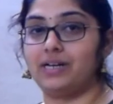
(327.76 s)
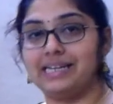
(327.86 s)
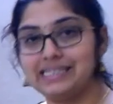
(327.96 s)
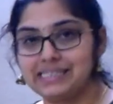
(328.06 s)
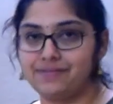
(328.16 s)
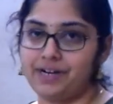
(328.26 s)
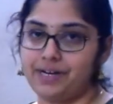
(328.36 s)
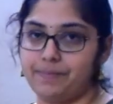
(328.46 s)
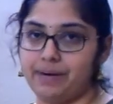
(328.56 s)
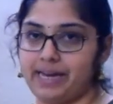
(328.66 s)
is
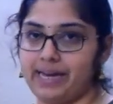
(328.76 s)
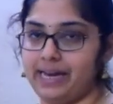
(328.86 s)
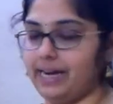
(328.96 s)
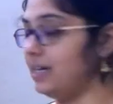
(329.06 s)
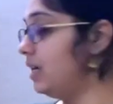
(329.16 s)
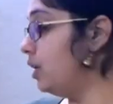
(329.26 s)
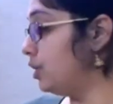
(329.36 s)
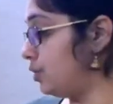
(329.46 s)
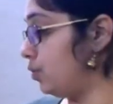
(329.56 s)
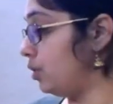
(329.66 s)
divided by 8.
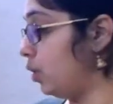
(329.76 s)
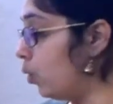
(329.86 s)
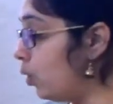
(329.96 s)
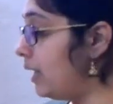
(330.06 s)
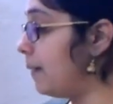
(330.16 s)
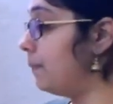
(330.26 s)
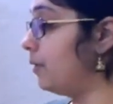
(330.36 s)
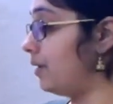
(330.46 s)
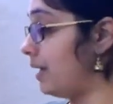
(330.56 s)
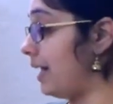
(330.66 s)
So the whole
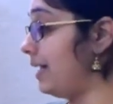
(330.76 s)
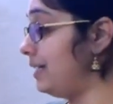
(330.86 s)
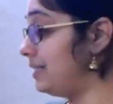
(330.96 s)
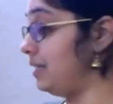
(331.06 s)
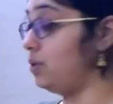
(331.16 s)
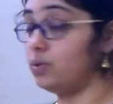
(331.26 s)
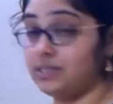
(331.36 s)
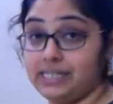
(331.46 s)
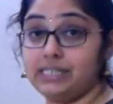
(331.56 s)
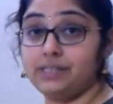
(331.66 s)
number
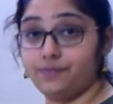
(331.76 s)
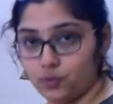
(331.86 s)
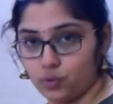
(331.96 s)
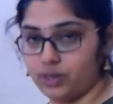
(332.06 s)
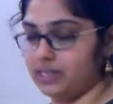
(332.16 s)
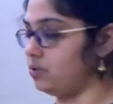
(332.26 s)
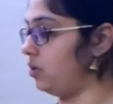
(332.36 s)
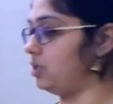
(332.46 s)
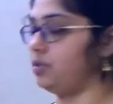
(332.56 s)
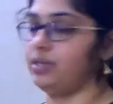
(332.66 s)
9064 is
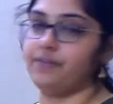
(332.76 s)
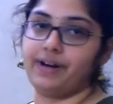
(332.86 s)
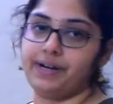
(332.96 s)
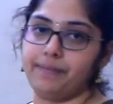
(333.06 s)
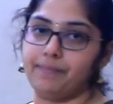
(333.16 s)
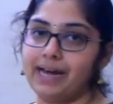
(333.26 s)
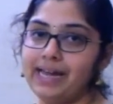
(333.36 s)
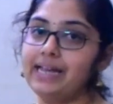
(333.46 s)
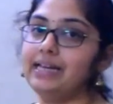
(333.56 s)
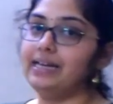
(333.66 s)
also divided
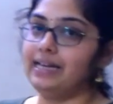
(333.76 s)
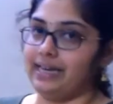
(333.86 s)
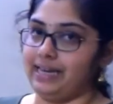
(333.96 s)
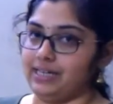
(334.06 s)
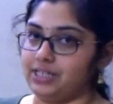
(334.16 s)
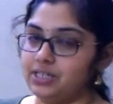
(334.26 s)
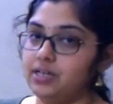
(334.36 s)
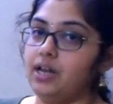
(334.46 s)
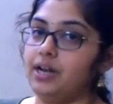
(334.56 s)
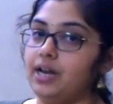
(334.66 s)
by 8.
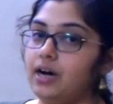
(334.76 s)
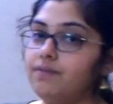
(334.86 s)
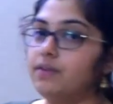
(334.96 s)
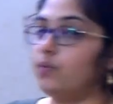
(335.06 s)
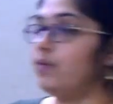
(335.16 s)
Now we